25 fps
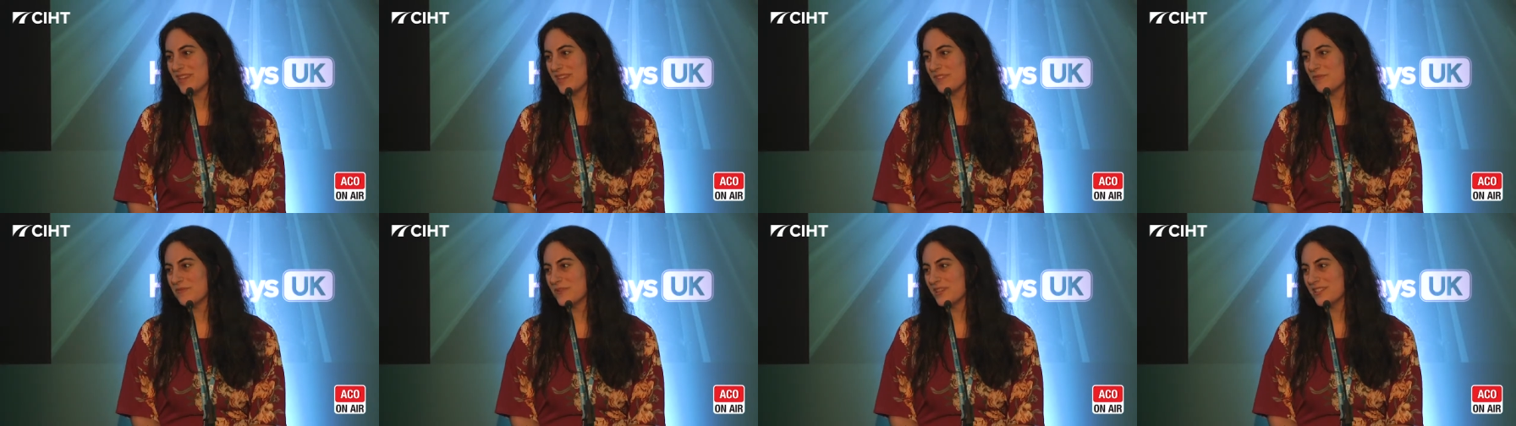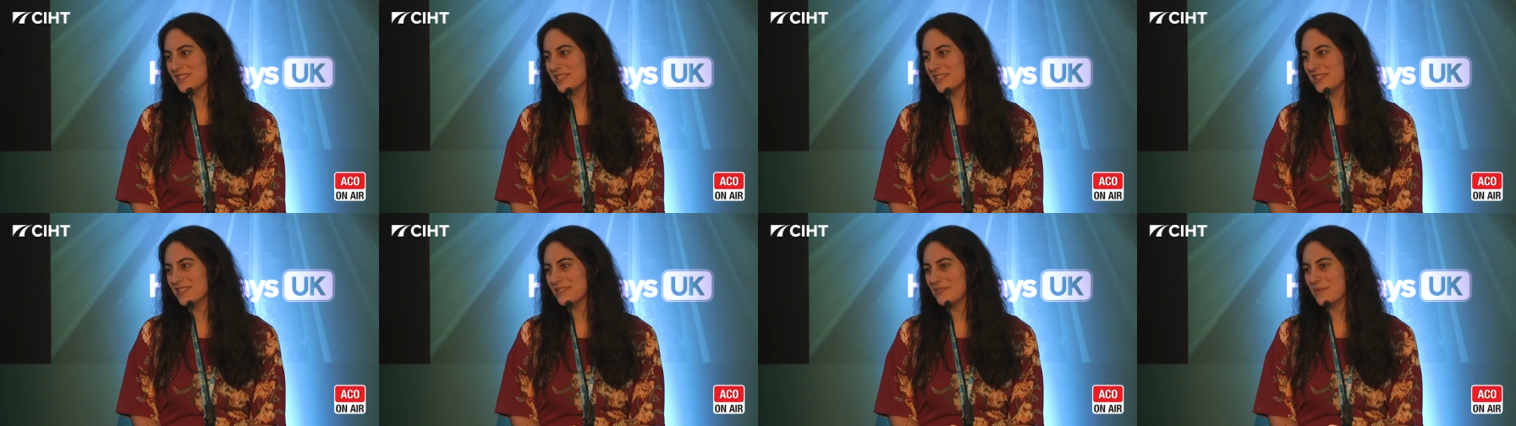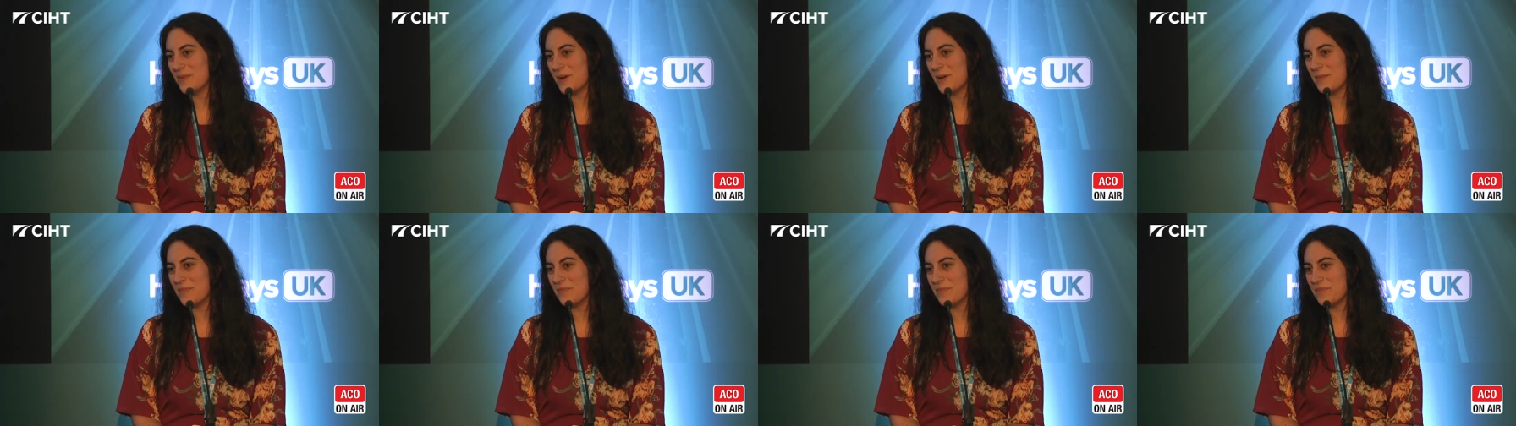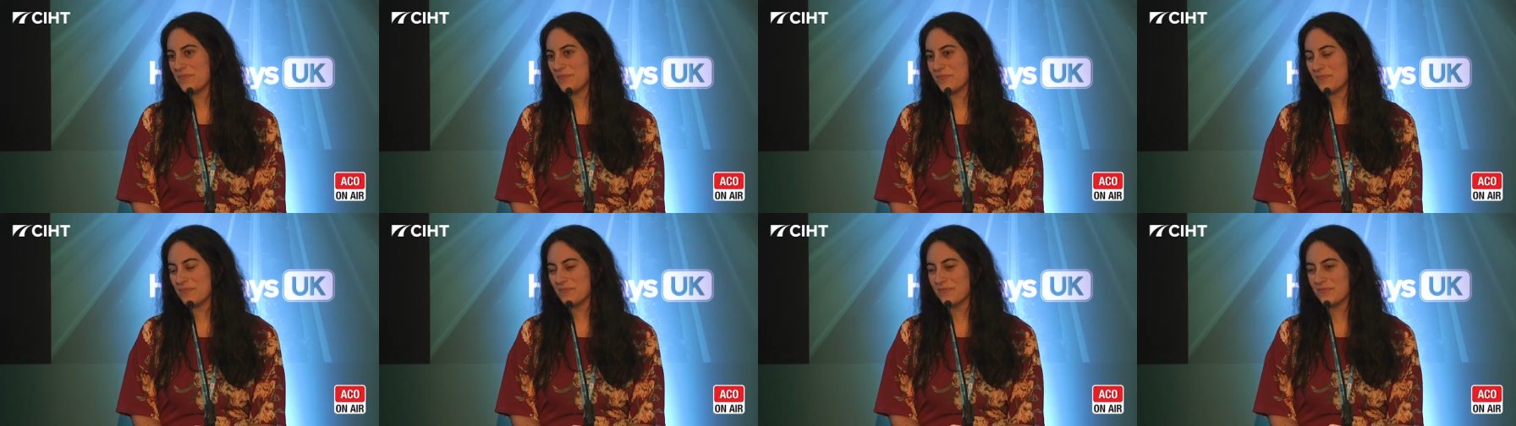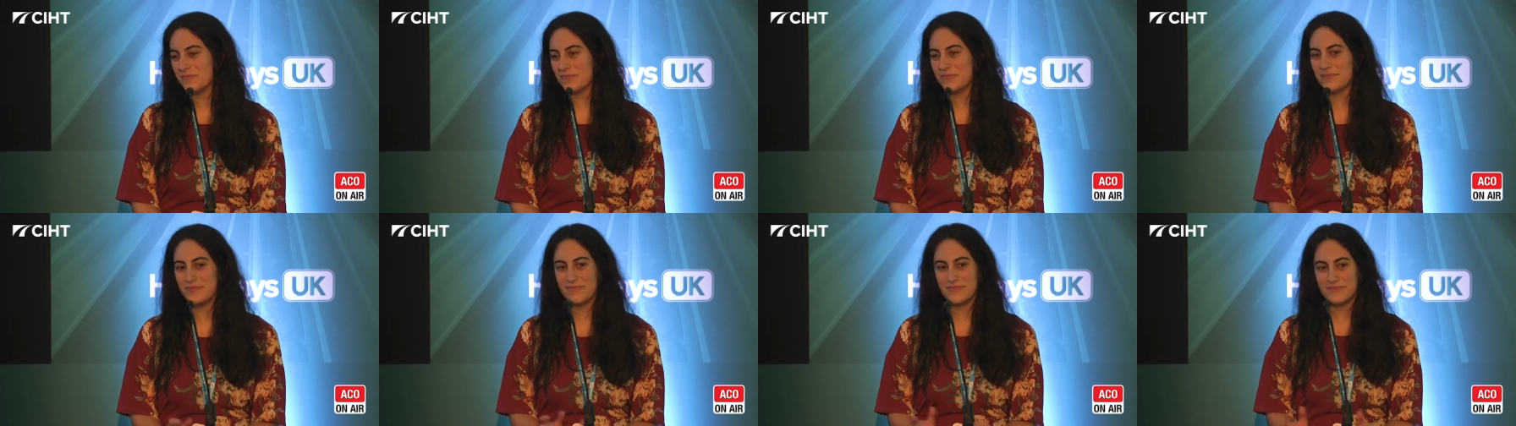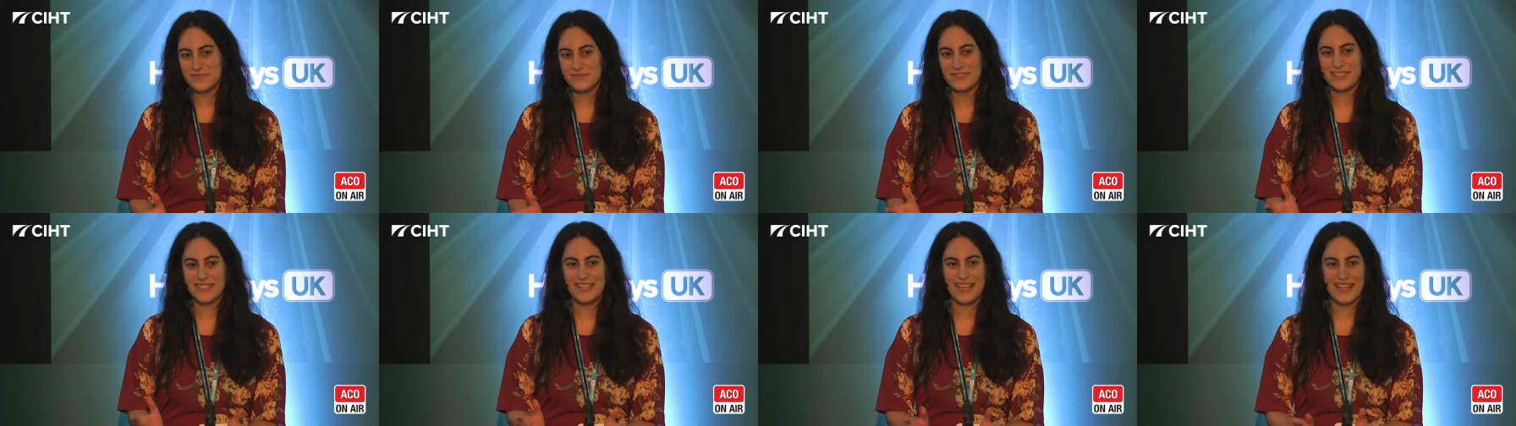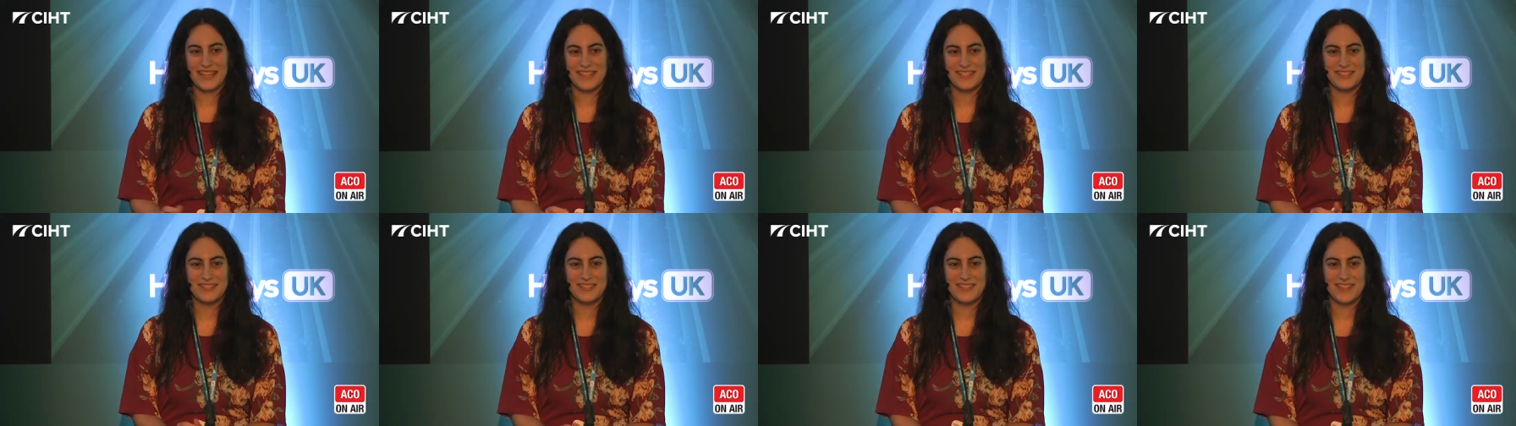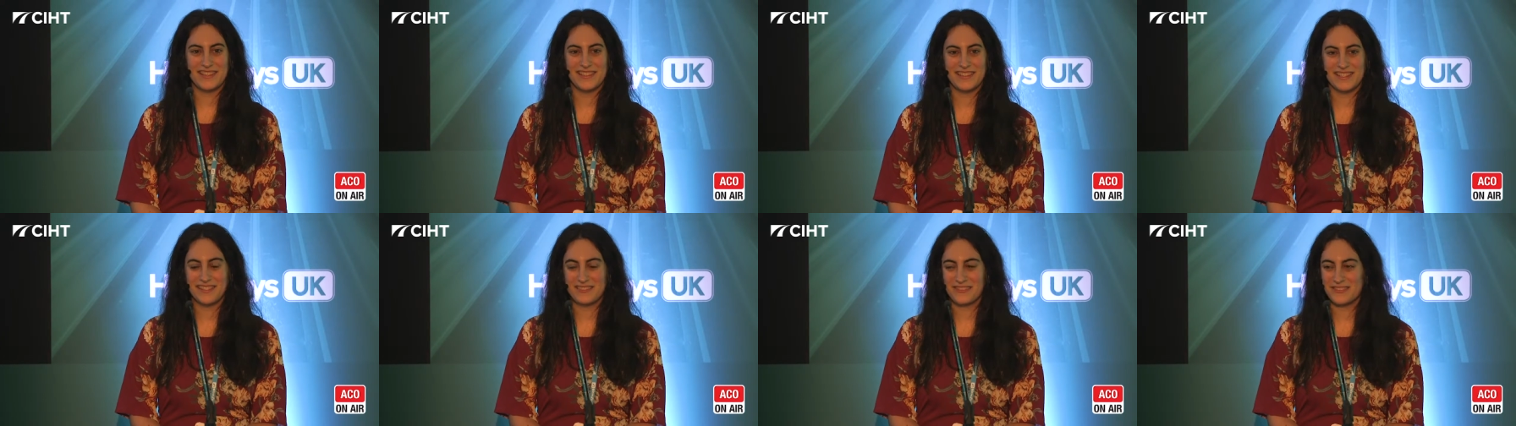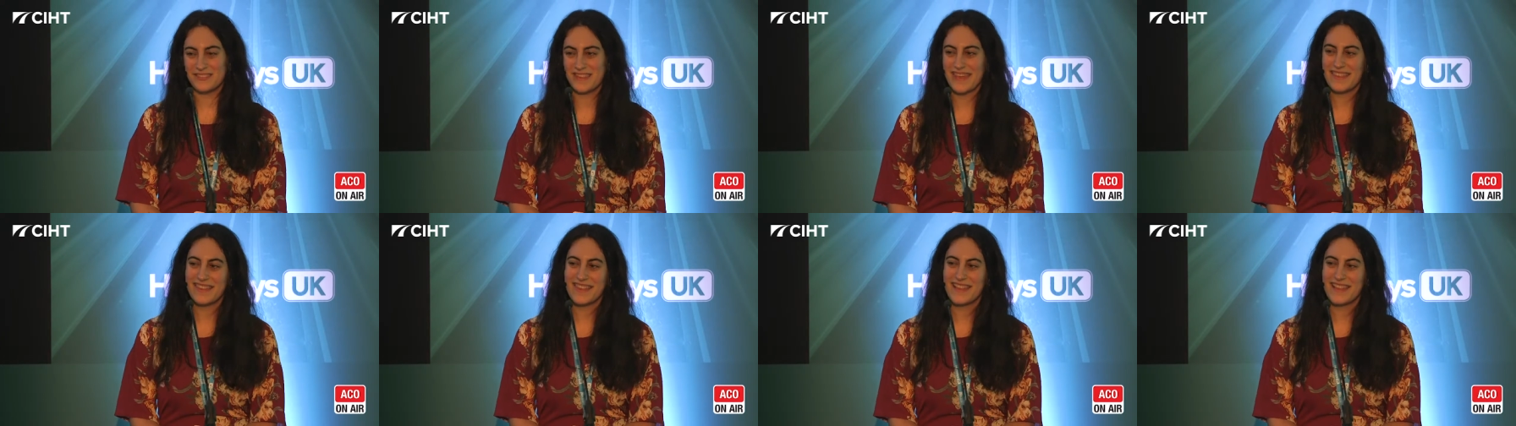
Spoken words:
that want to get into this industry.